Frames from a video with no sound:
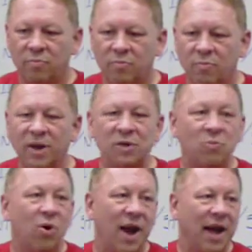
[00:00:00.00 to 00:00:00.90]
Much
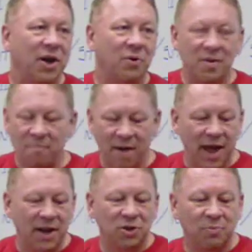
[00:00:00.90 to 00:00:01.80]
more accurate and
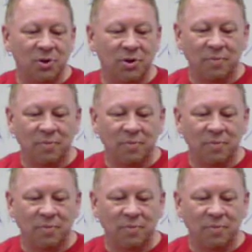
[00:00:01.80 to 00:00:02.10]
manageable.